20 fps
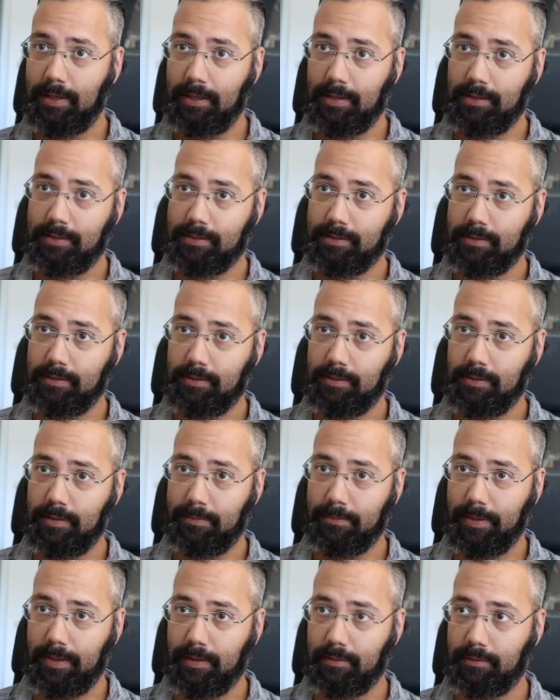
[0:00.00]
Let's talk
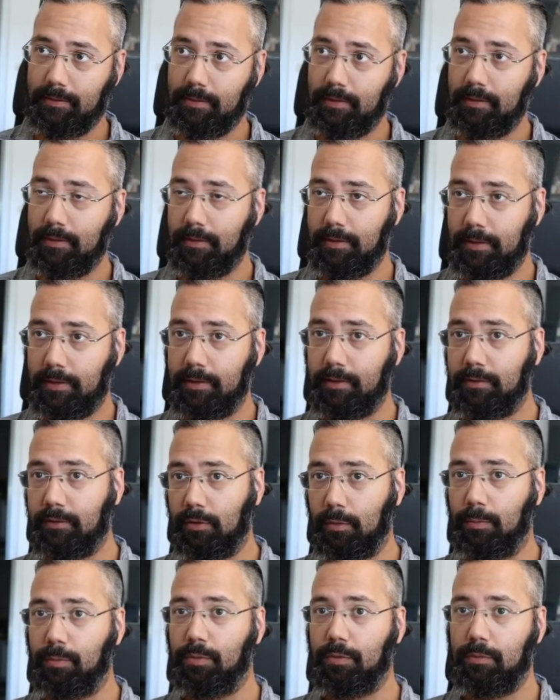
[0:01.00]
about the
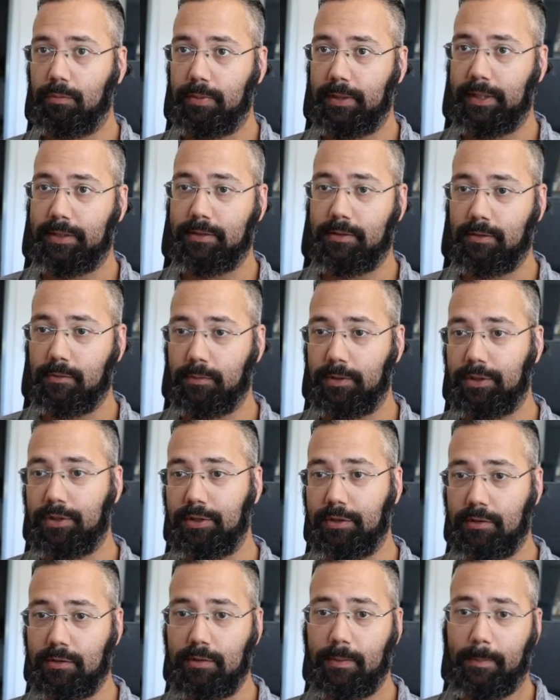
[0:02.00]
top row places, which
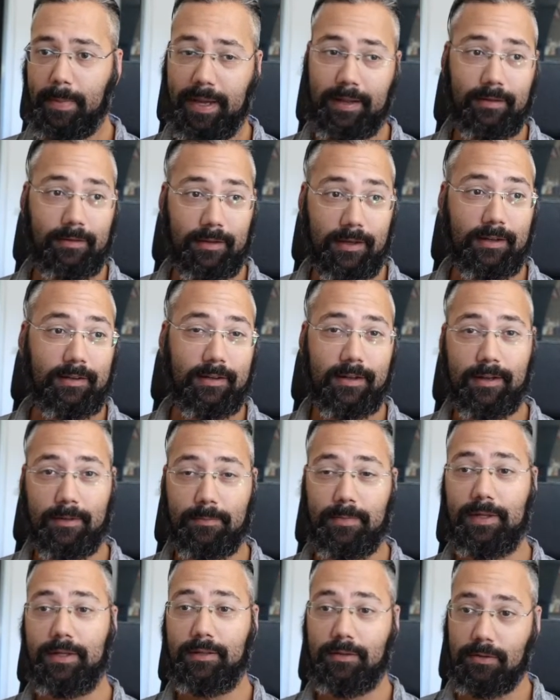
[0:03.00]
is the main thing that got
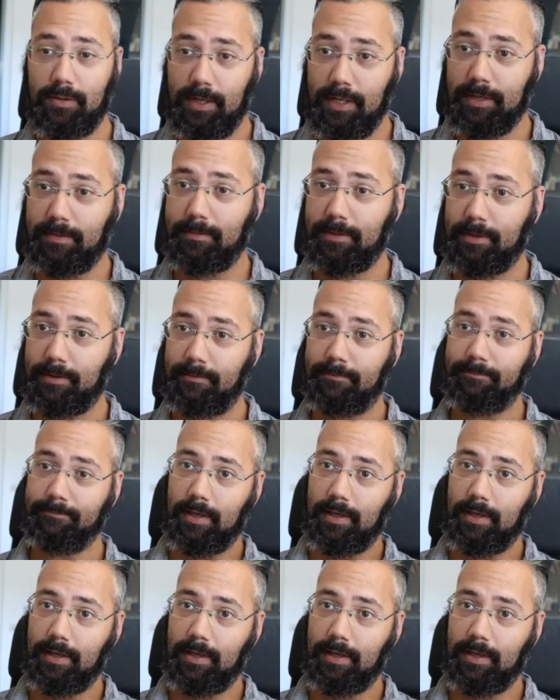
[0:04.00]
me into climbing.